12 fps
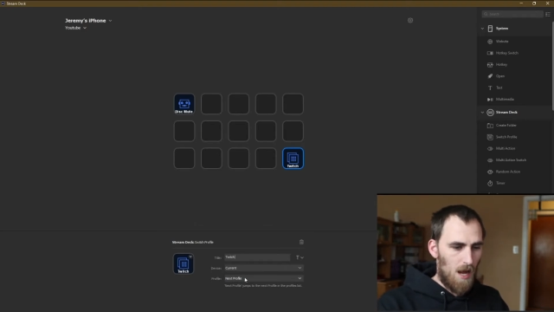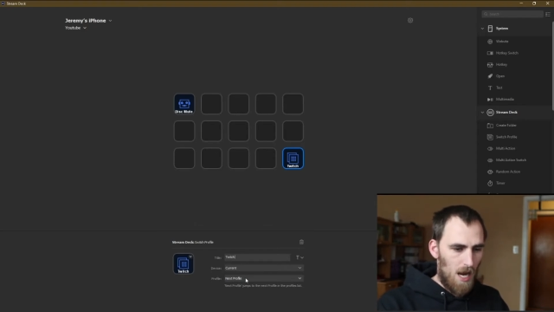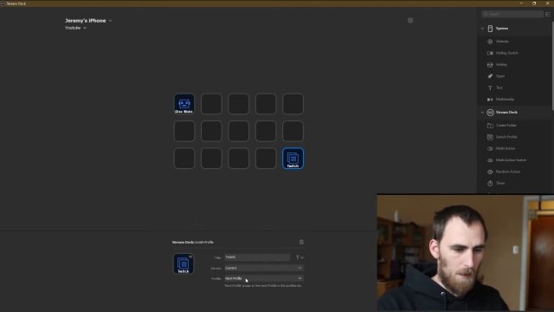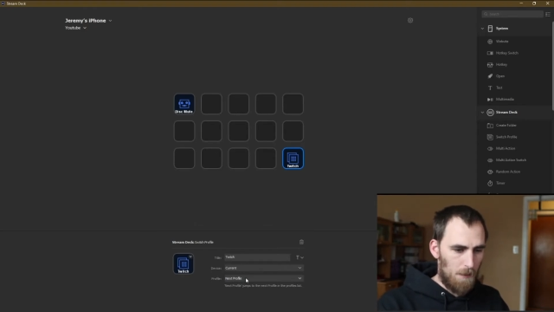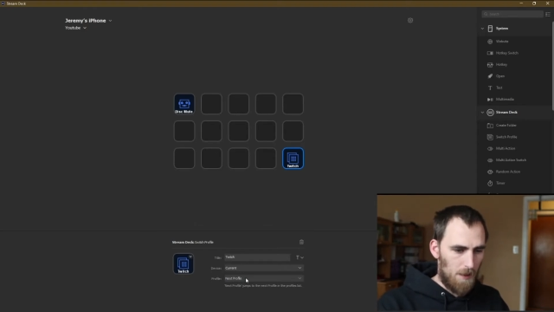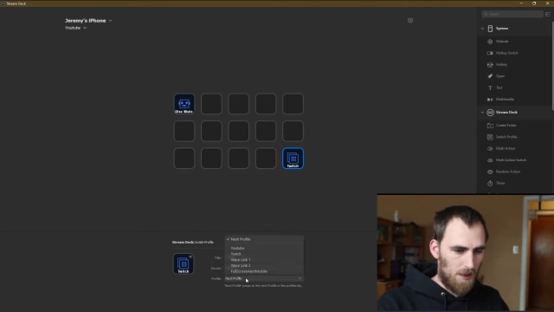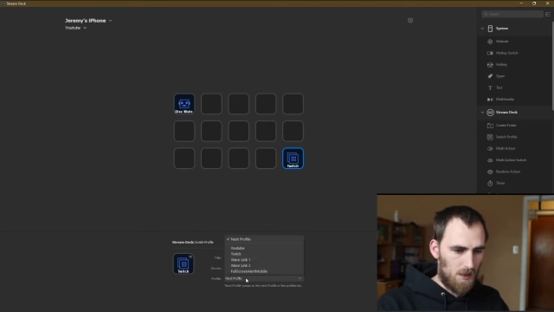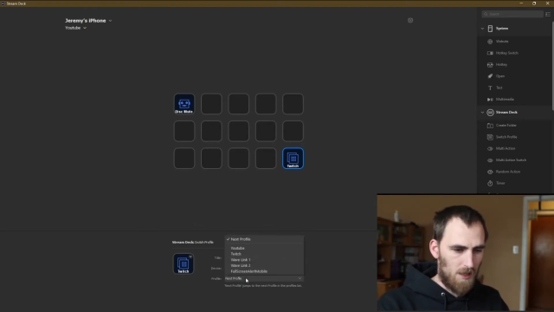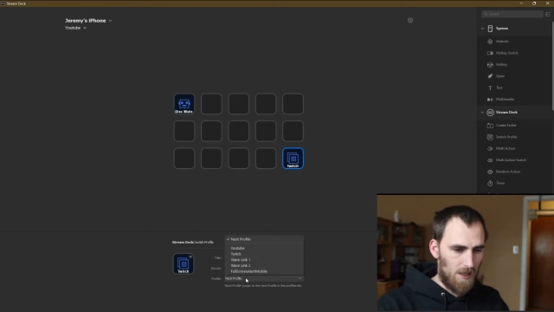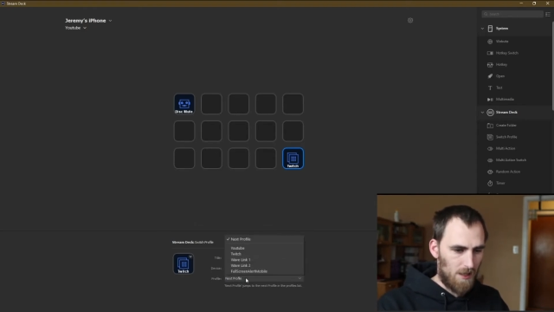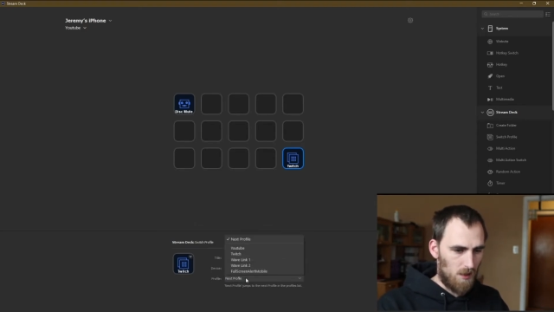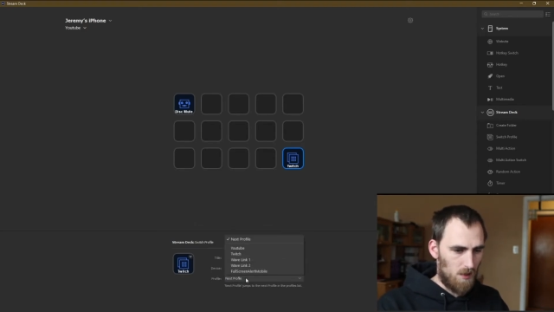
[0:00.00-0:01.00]
I'm going to
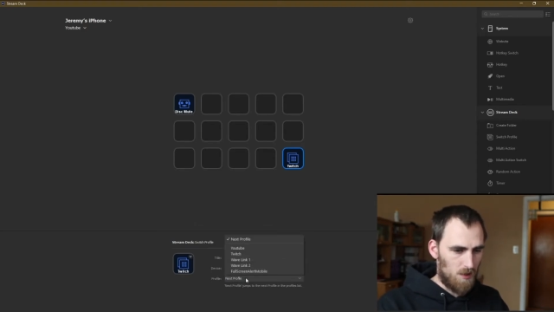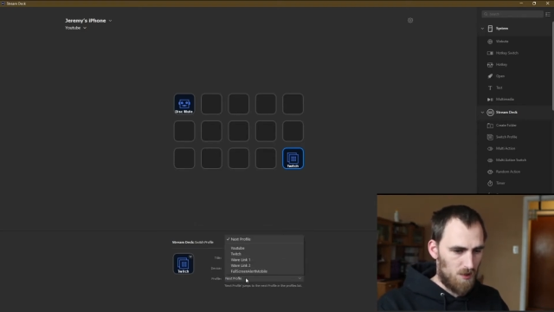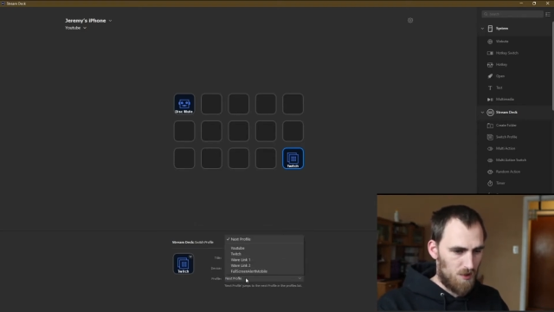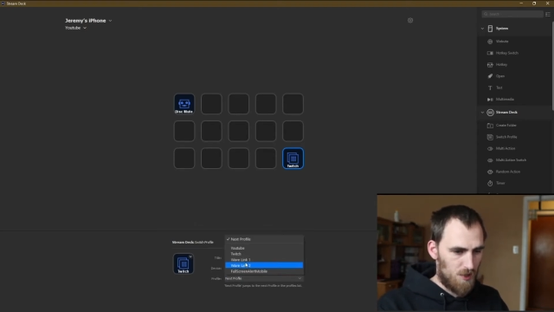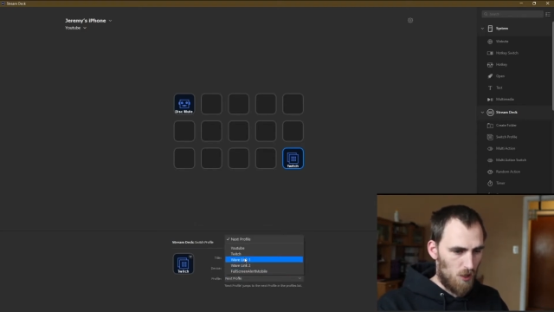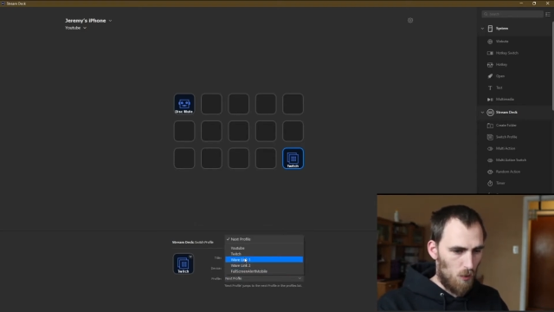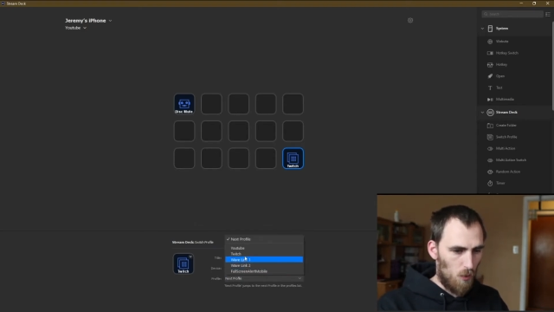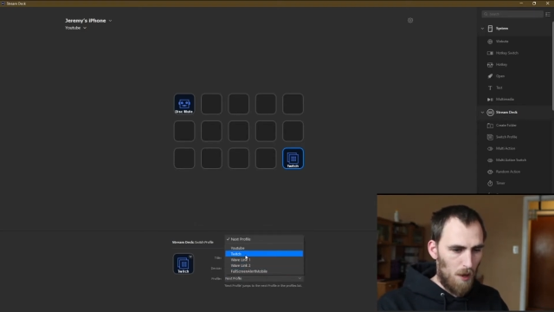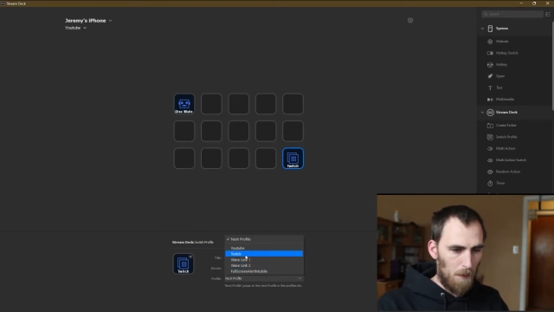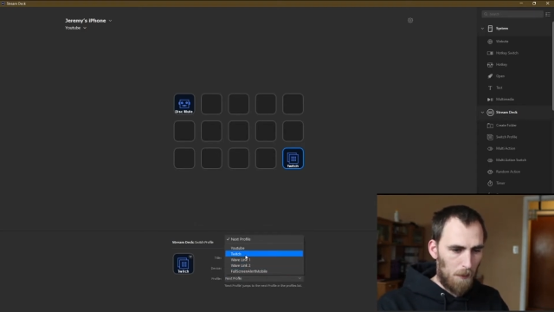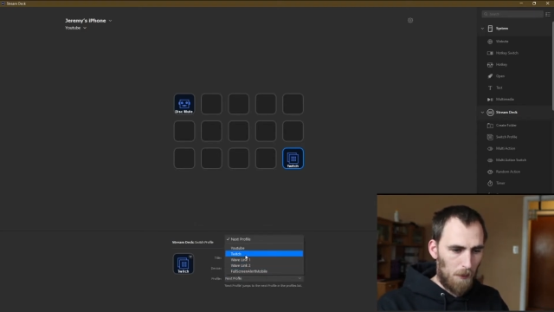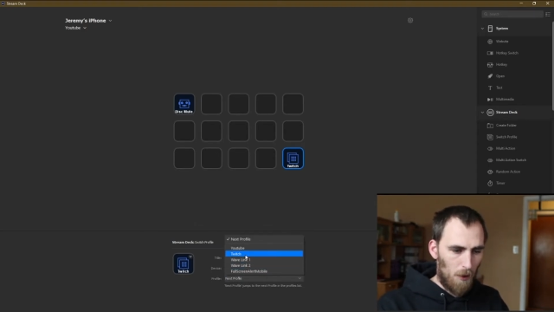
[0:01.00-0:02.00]
click to
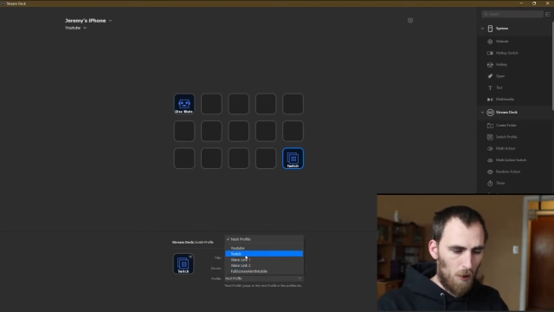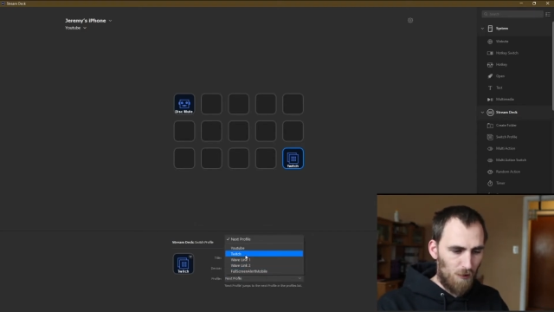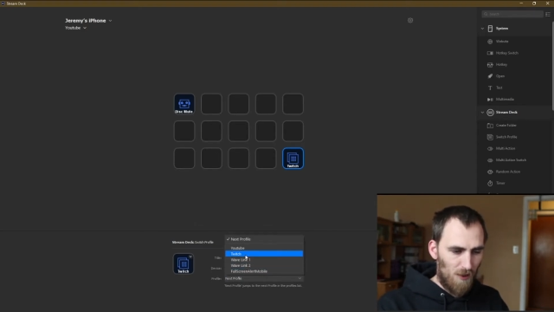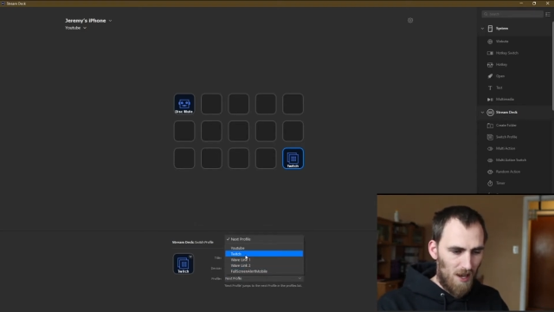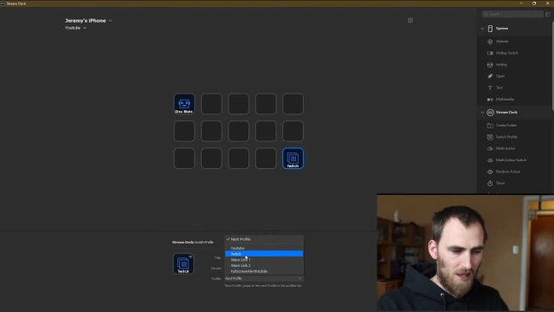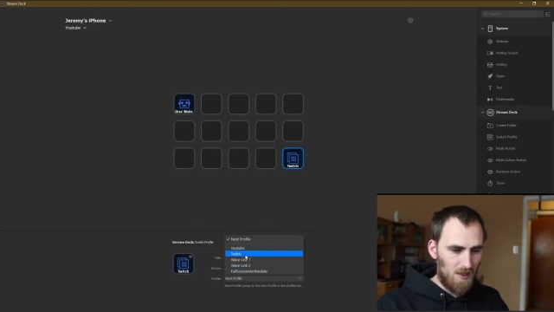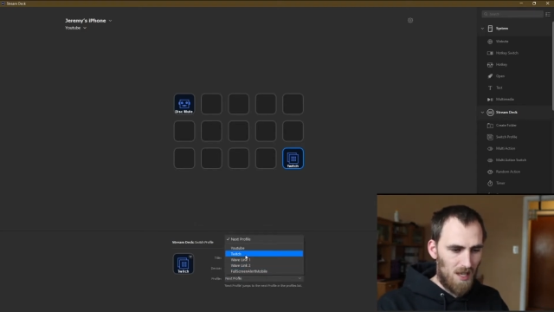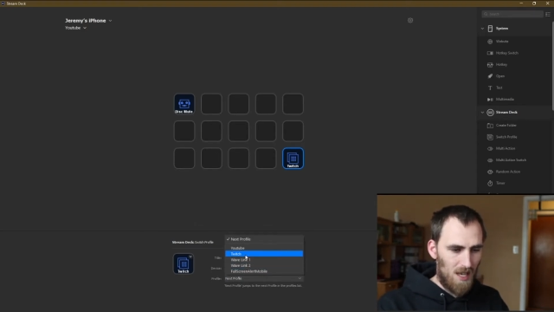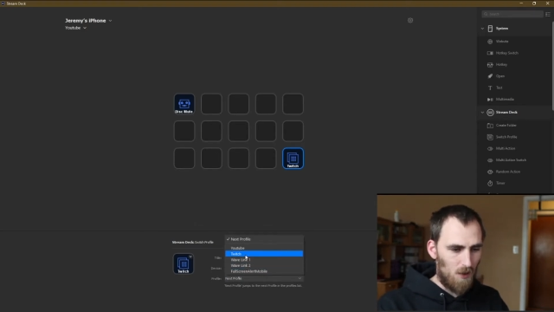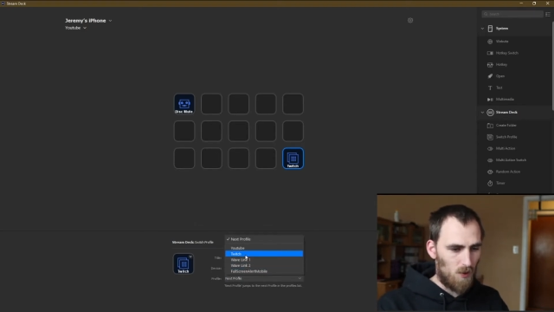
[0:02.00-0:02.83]
what profile I